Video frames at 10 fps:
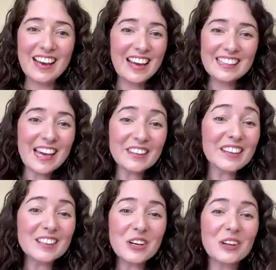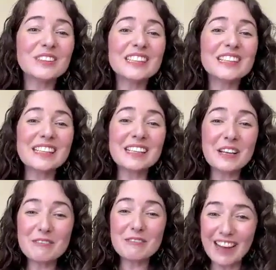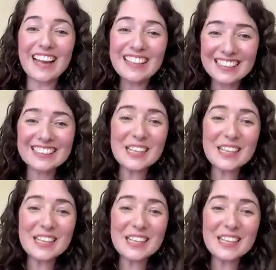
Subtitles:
And yet they're totally valid